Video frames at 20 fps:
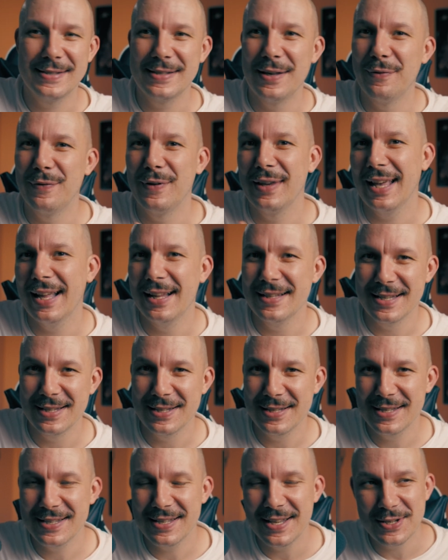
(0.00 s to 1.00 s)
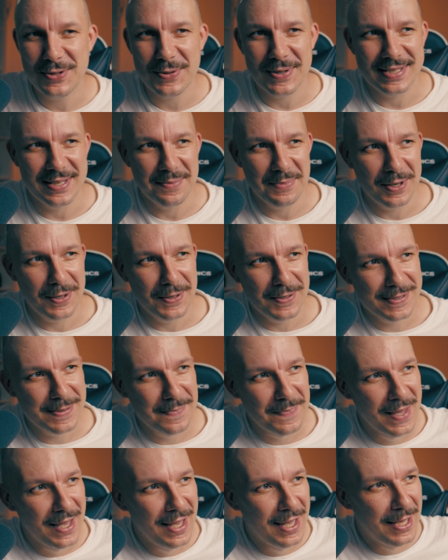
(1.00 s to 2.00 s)
something else. And this is interesting because
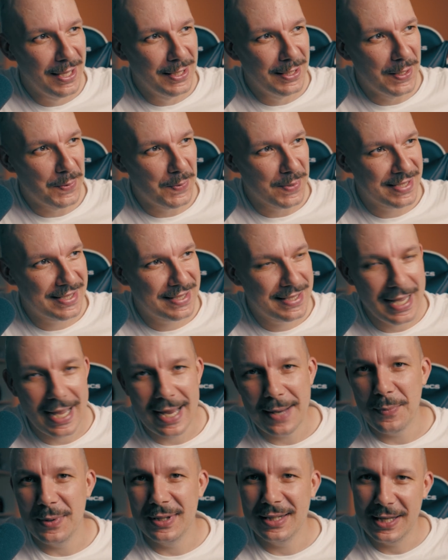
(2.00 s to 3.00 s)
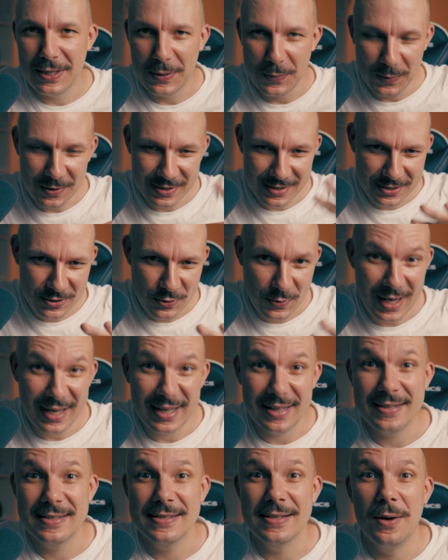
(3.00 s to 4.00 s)
there was time when he was
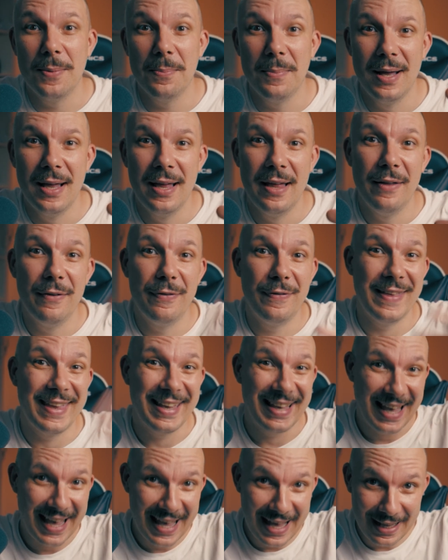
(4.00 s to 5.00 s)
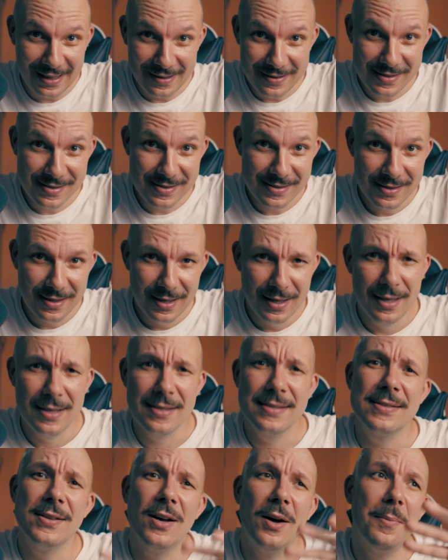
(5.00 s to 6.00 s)
trying something else.
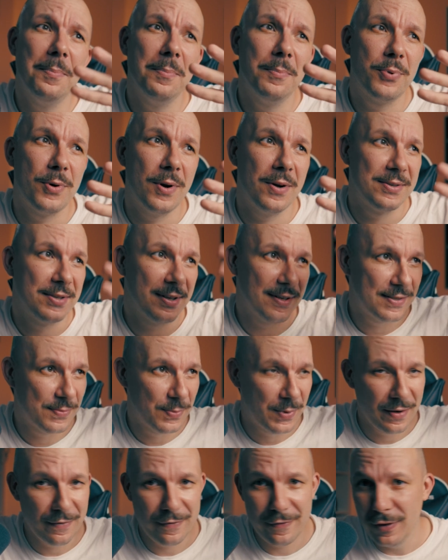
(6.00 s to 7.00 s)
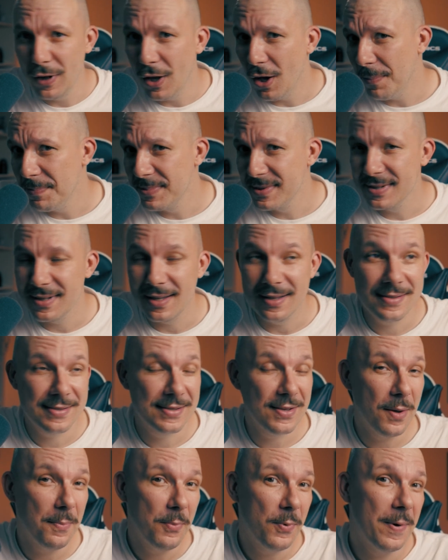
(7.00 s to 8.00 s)
Some projects were flops,
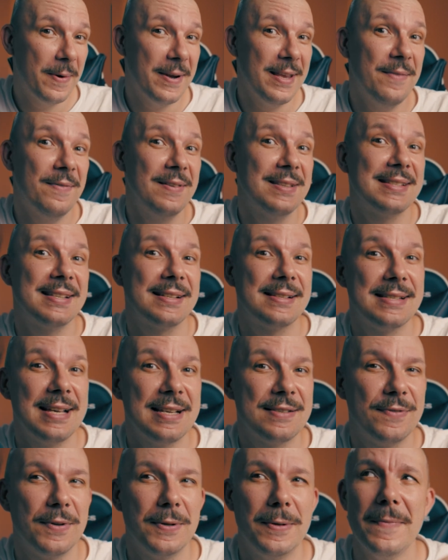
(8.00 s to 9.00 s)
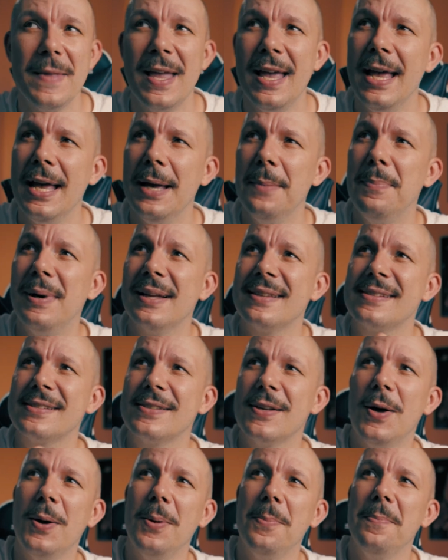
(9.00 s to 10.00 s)
some were even successful, but
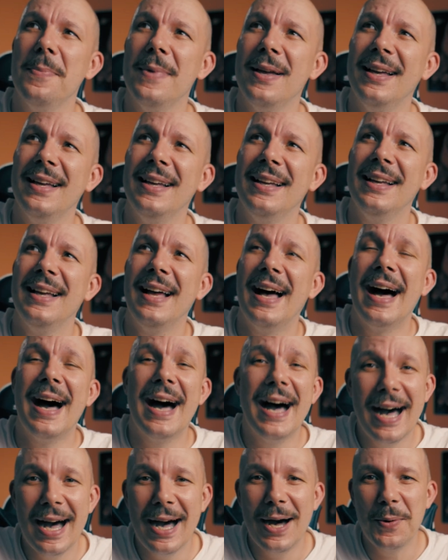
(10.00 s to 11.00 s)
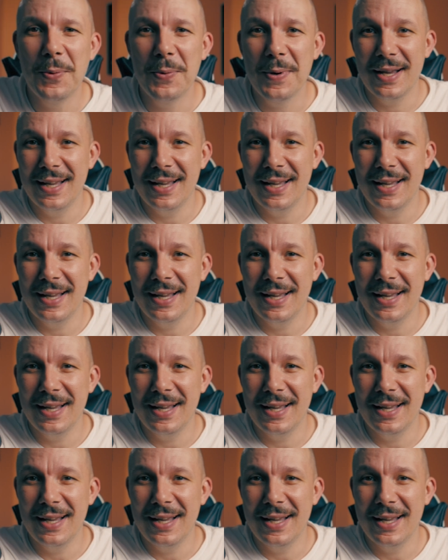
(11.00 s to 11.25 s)
somehow